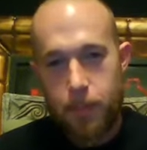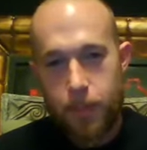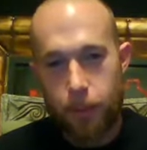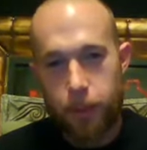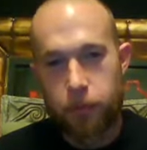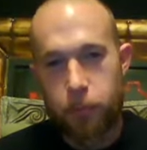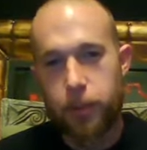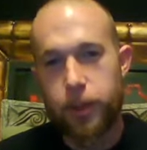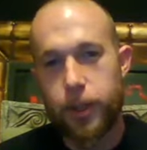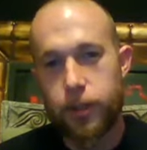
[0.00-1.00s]
I mean, it's
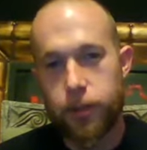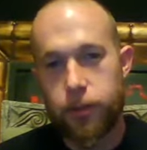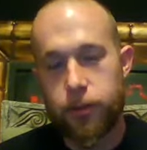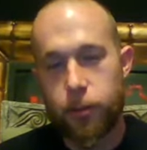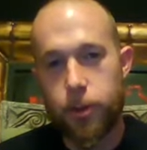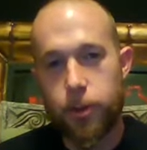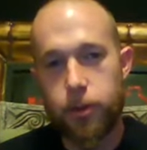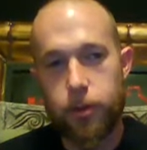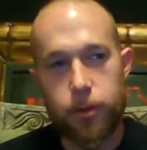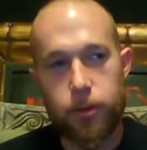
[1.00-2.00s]
really endless to what
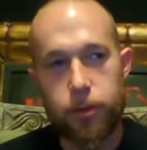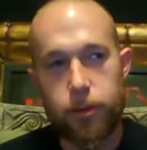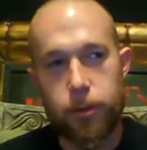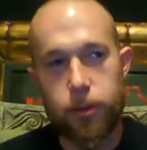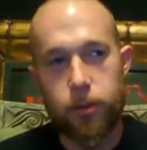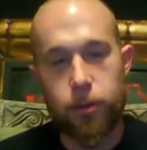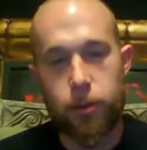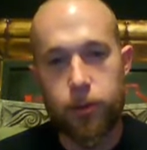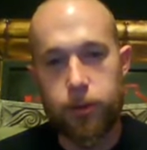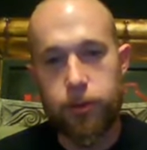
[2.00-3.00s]
you can
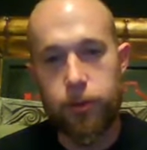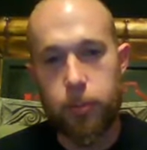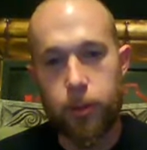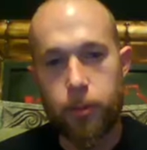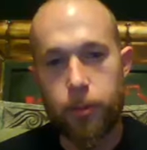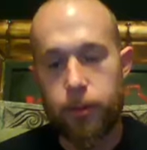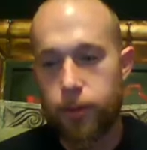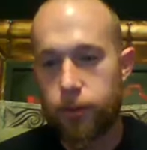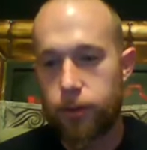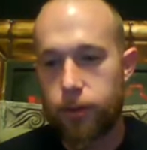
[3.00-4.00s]
do with this
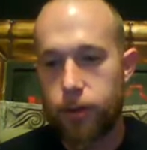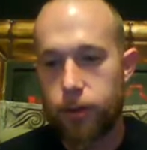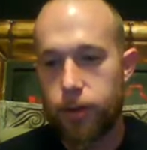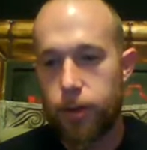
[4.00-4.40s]
experimentation.